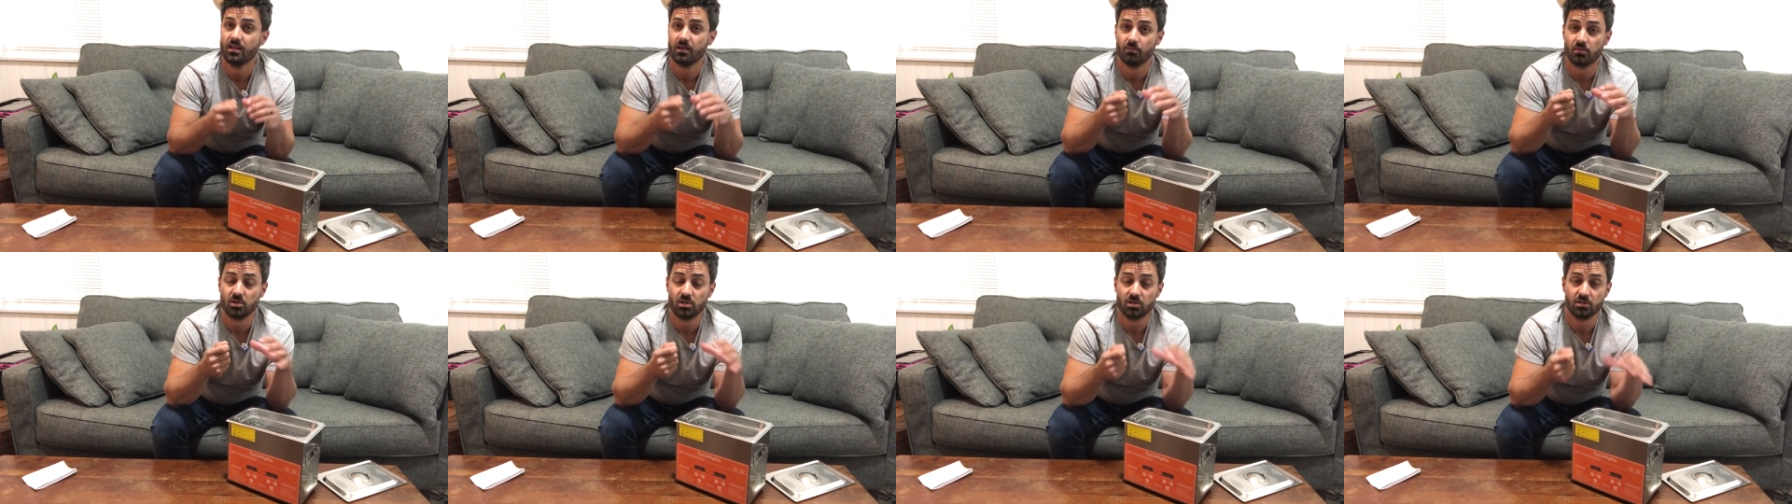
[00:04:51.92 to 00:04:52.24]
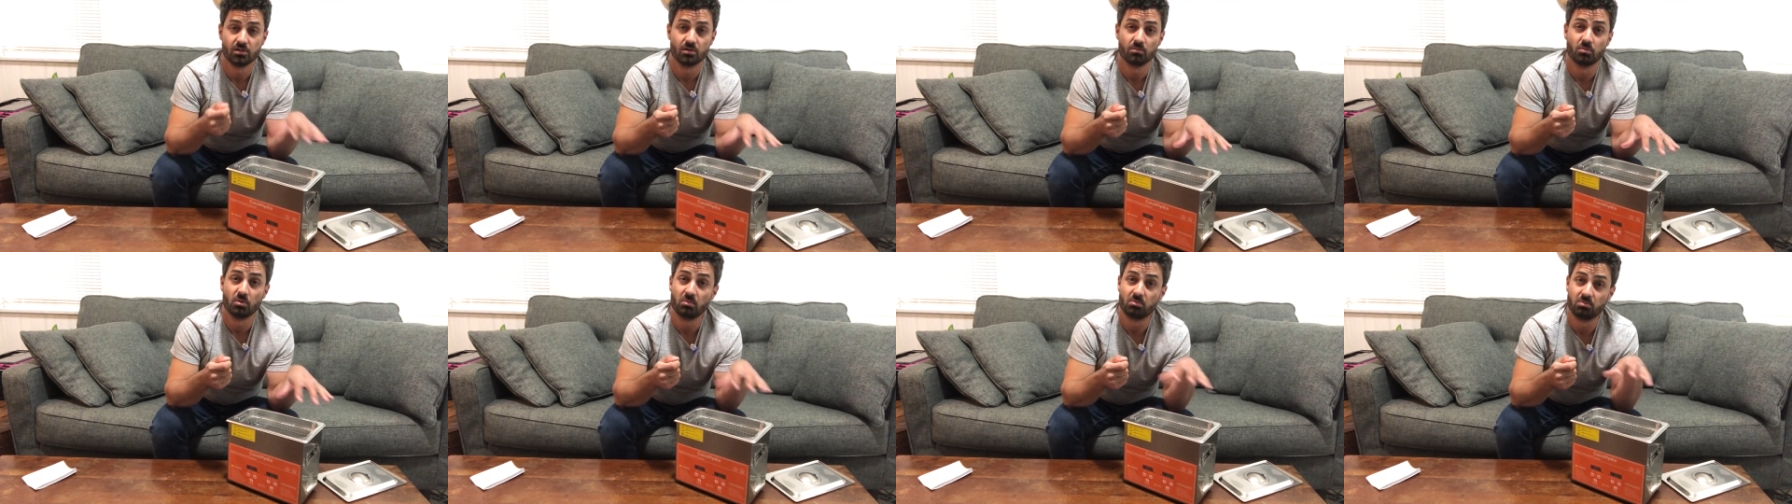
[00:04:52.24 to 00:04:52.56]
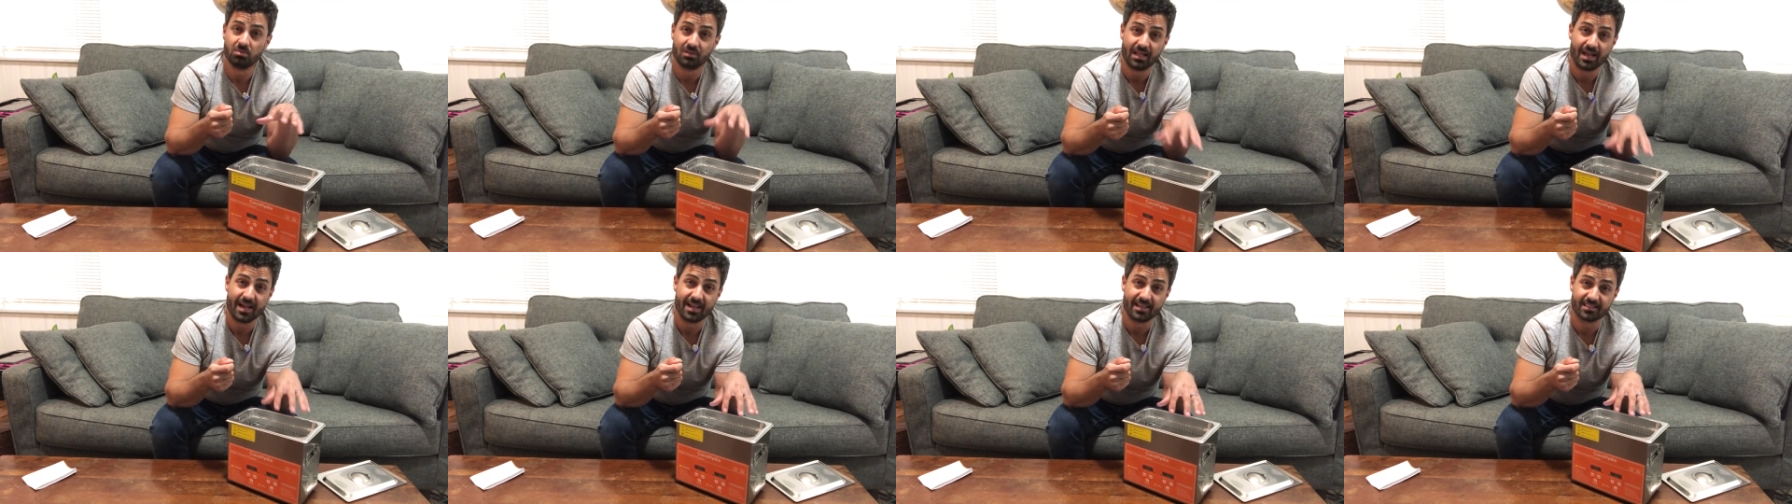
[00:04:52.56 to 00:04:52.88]
I mean, you can put
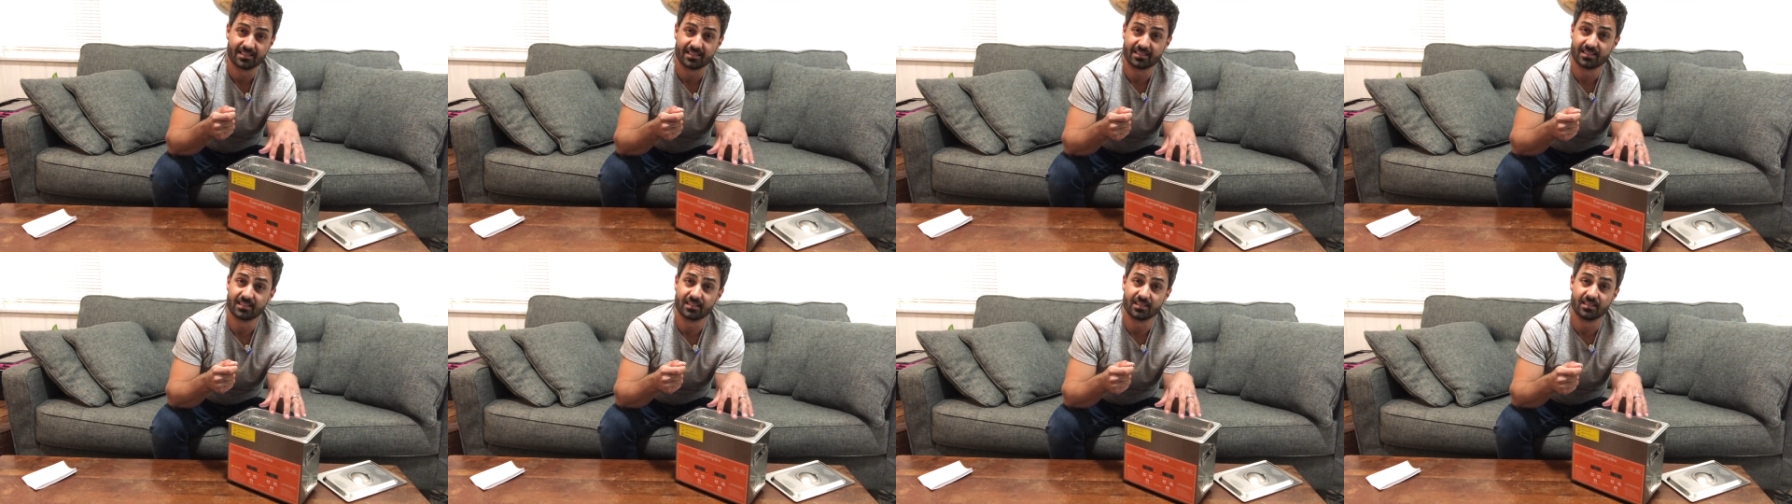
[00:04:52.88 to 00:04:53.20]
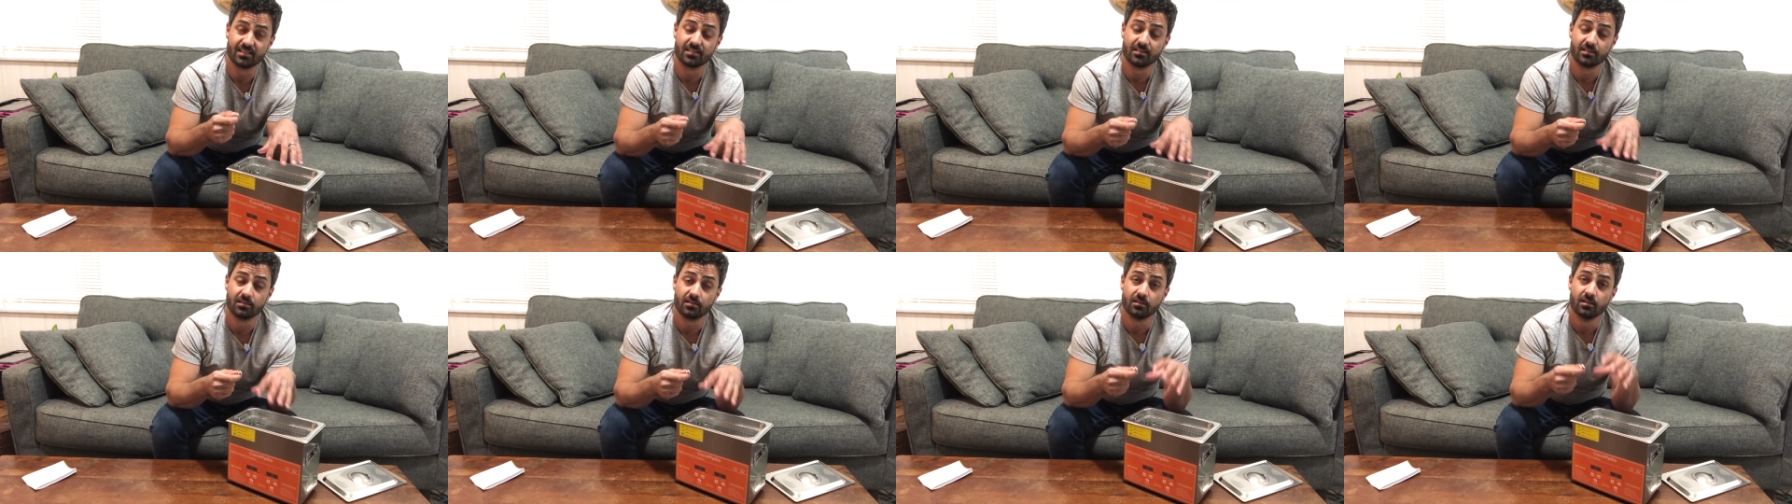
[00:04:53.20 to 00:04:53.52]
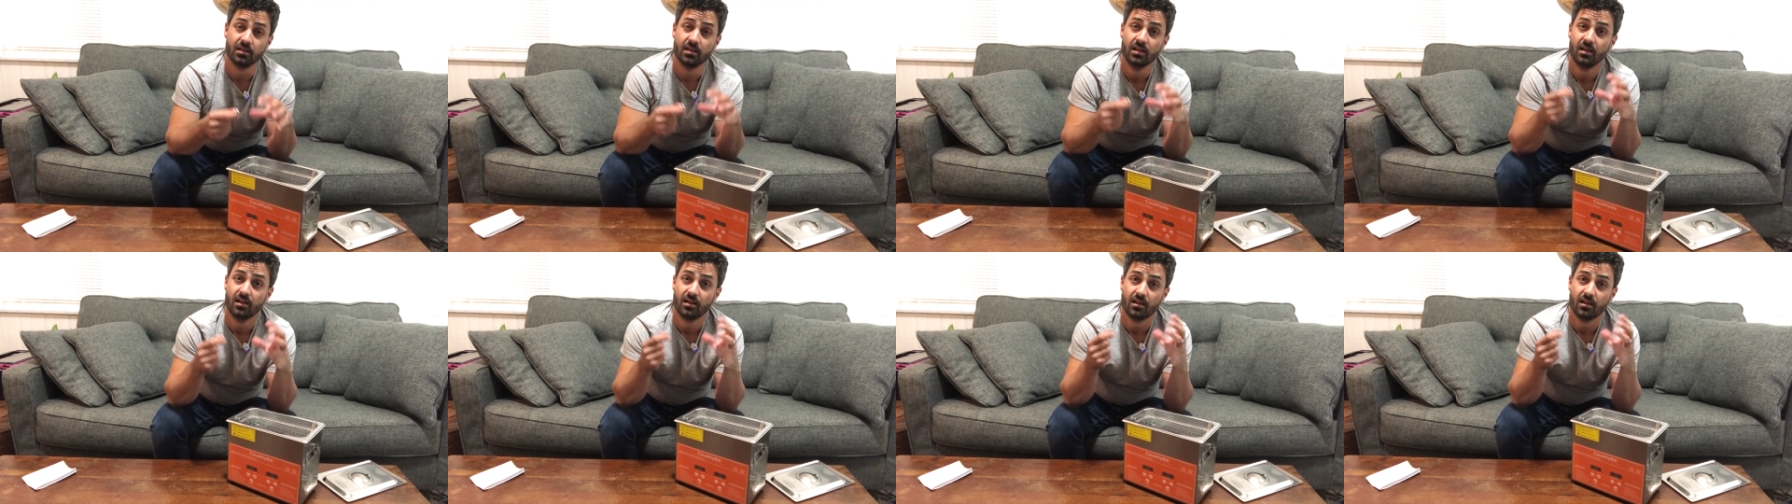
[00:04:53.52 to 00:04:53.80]
plastic in here,